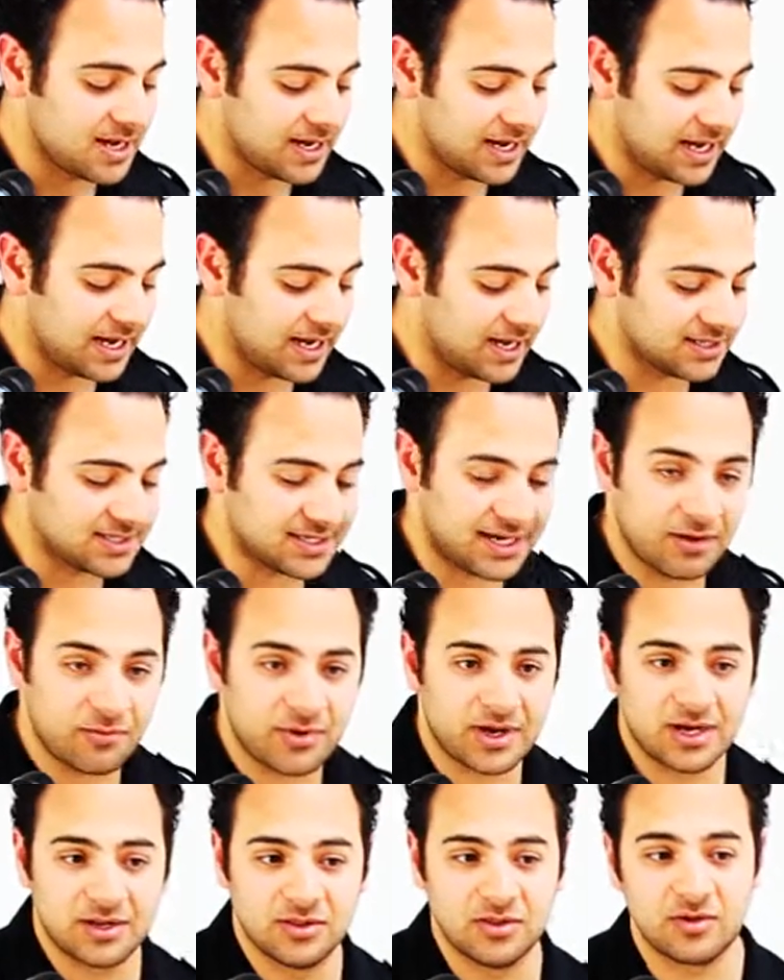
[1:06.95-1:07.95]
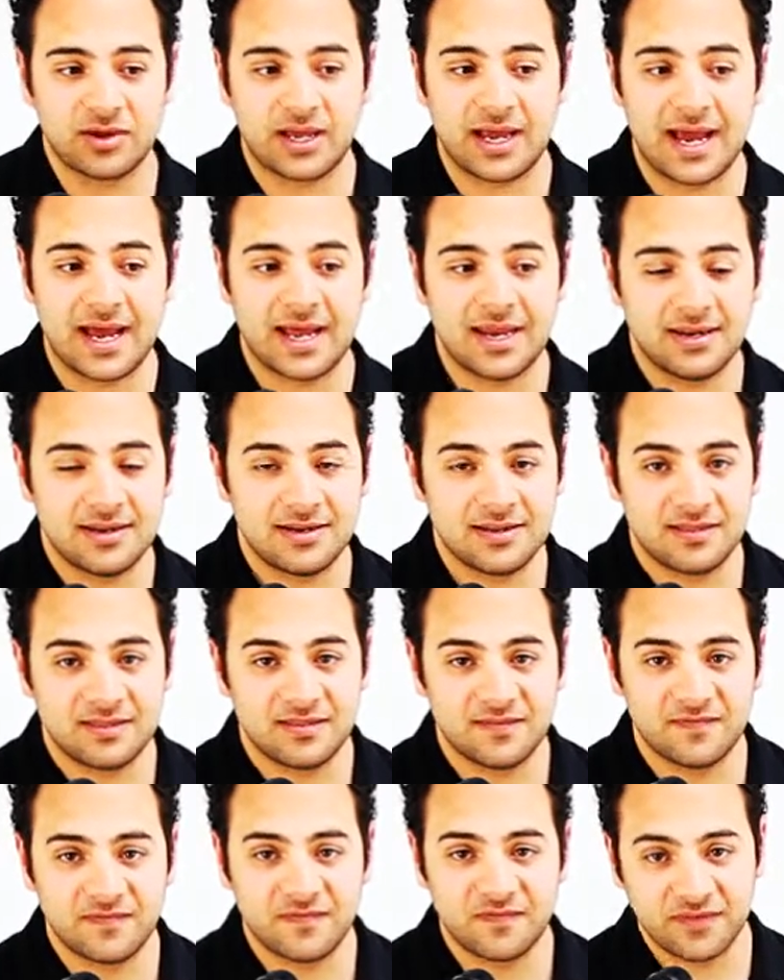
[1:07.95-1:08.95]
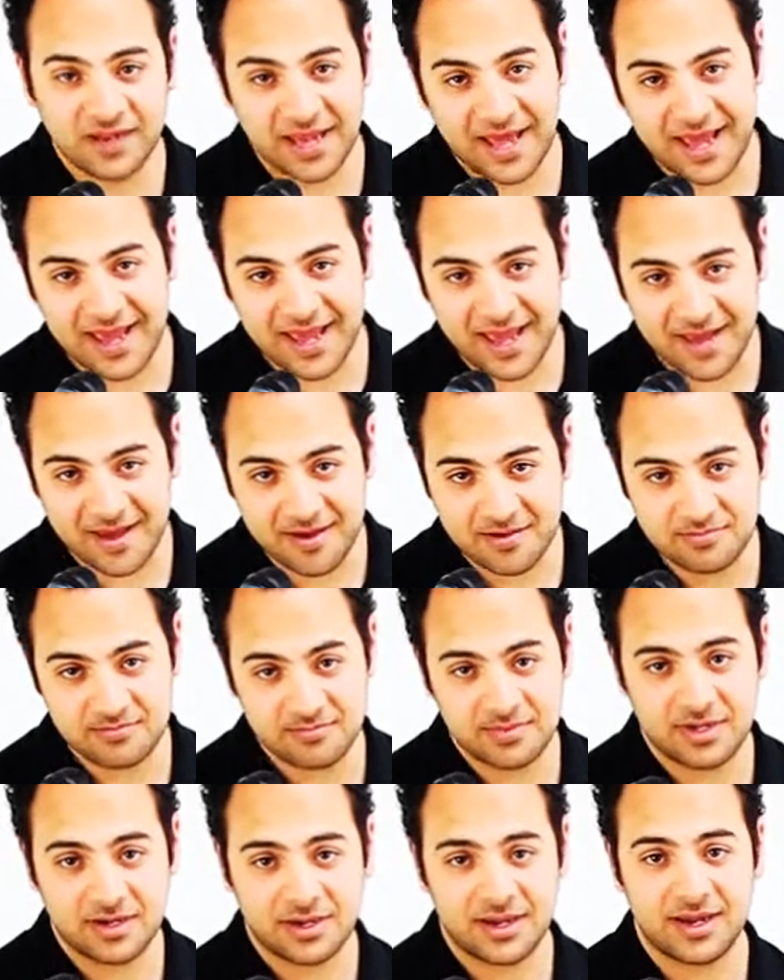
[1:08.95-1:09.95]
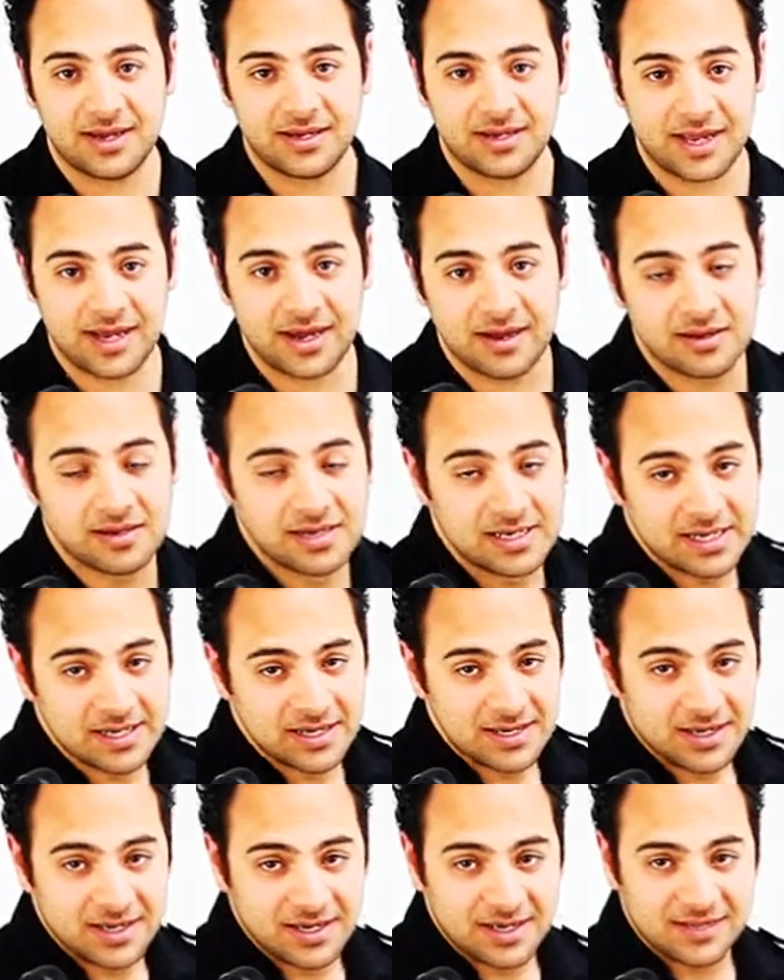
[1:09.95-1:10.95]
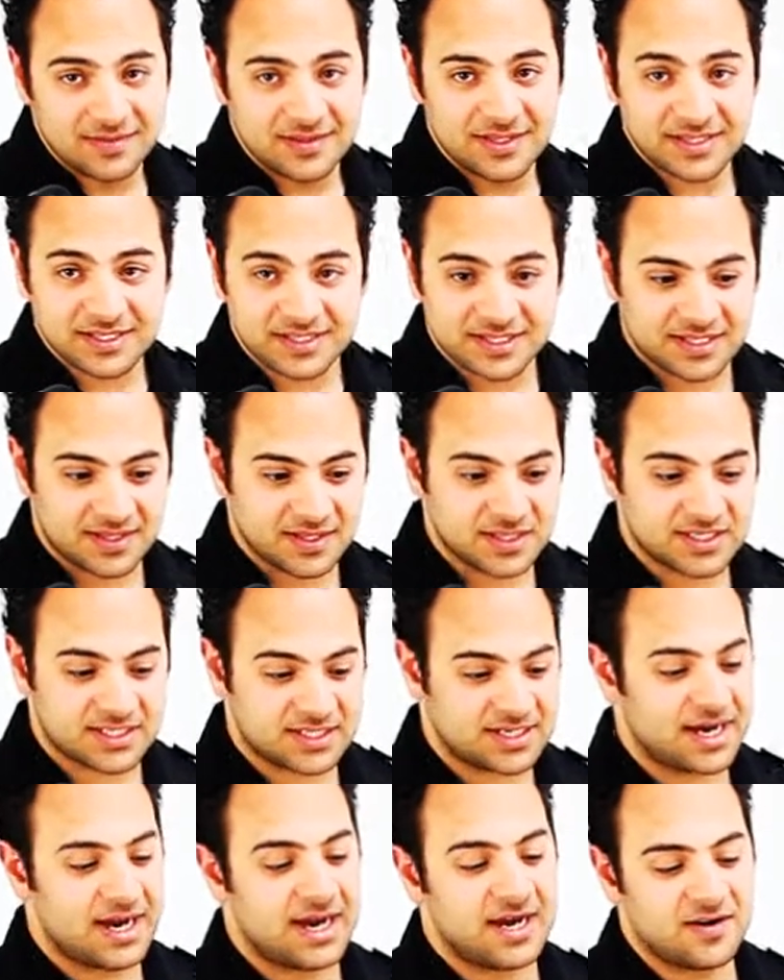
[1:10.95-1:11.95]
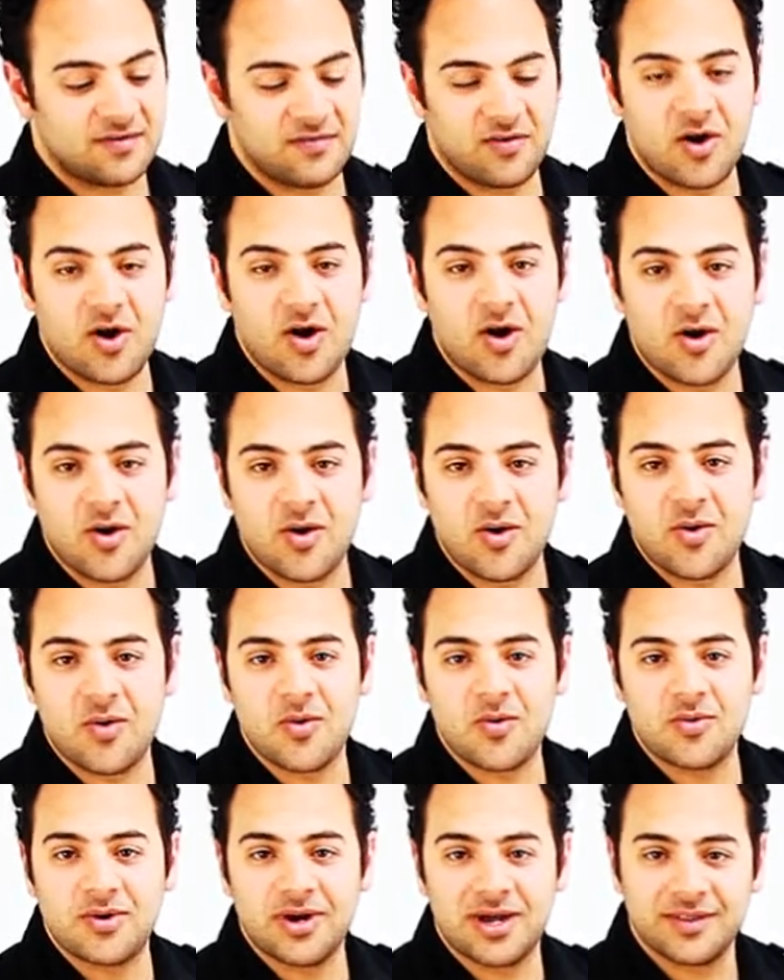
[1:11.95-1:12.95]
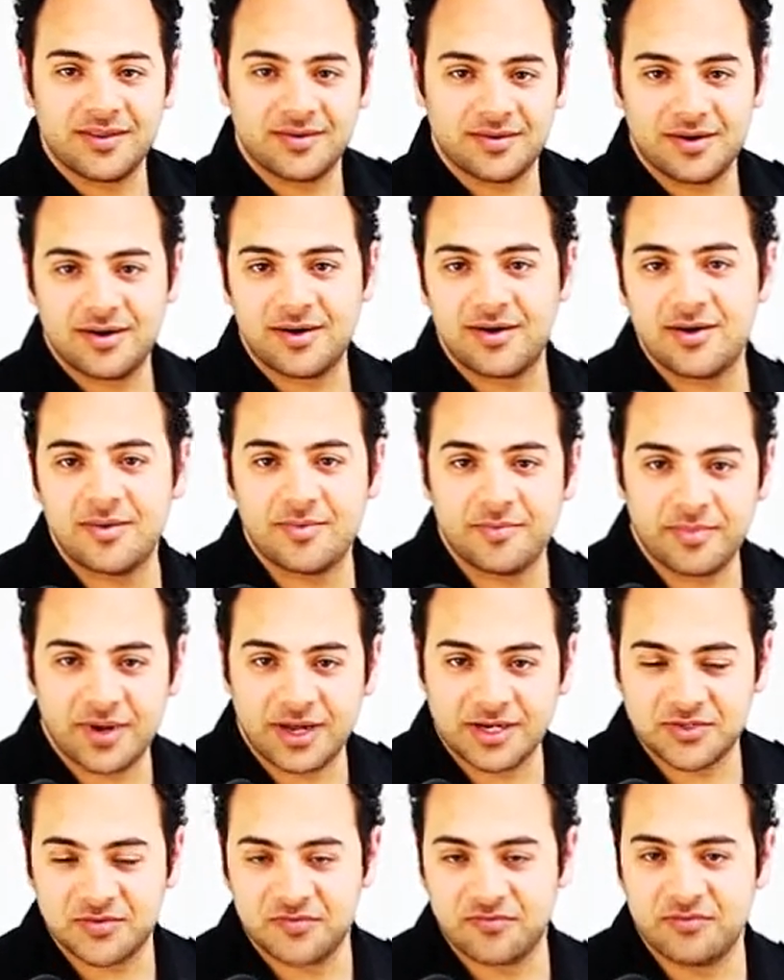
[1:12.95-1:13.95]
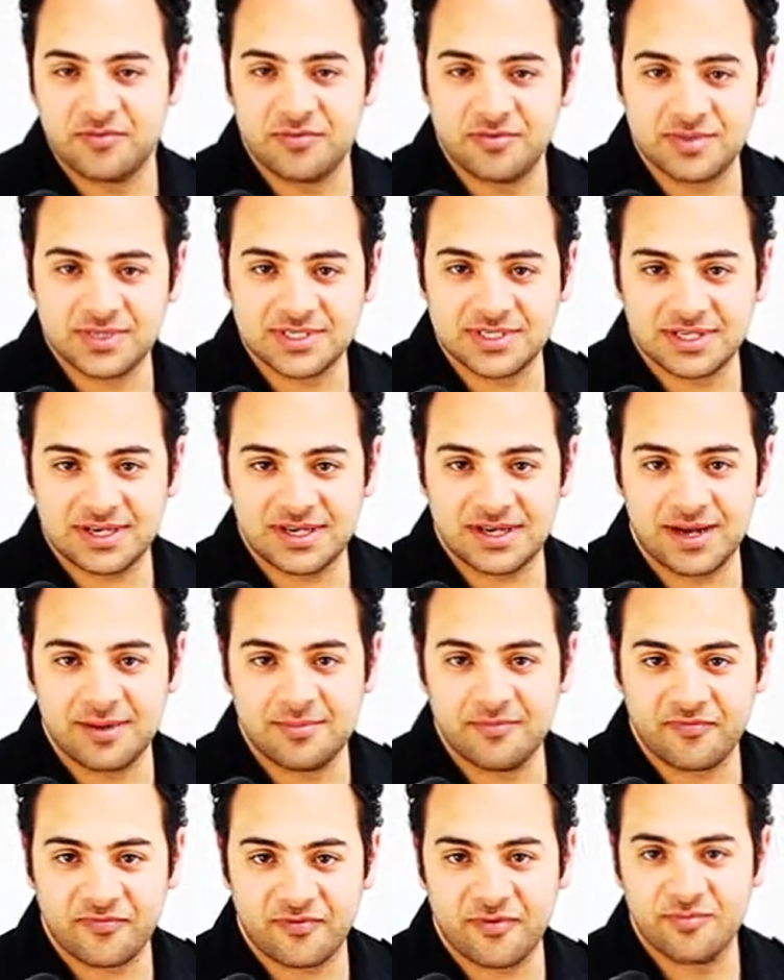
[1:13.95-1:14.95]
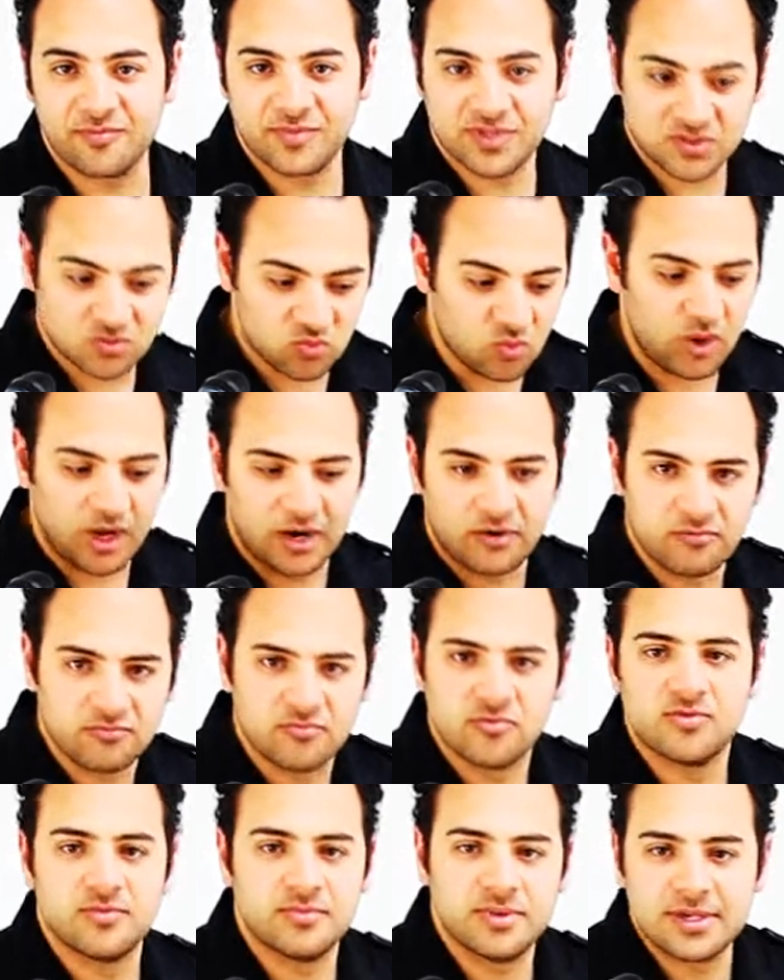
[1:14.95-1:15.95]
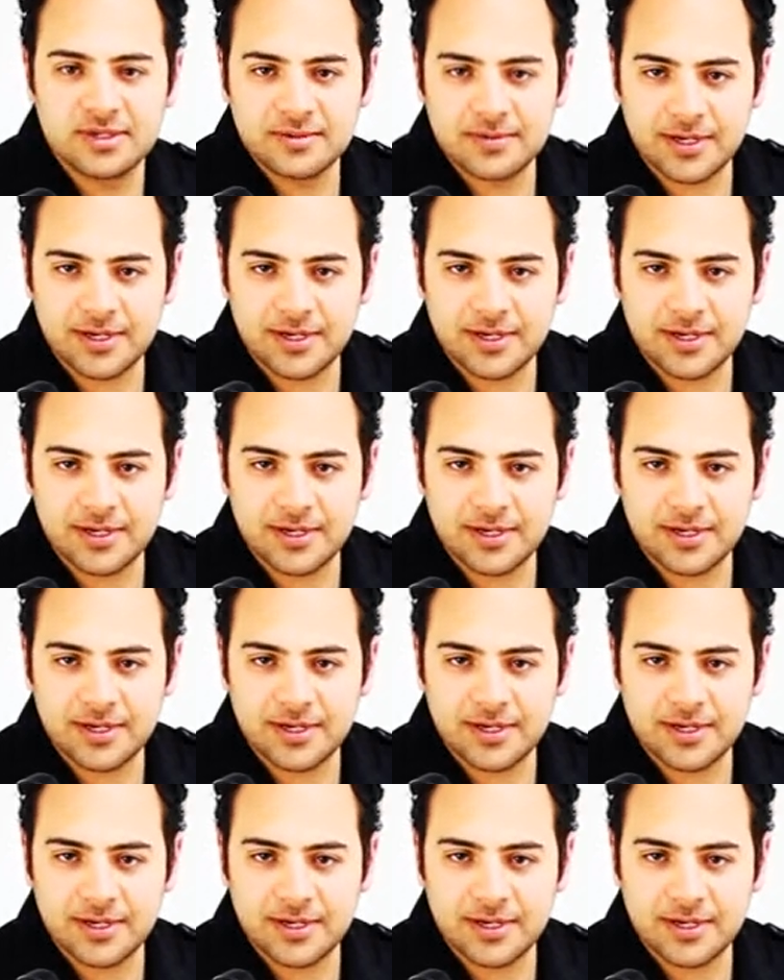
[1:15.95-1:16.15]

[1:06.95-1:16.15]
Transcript: Today we're going to look at the flam. Okay, now this is the start of a whole nother bunch of rudiments that come from this one rudiment.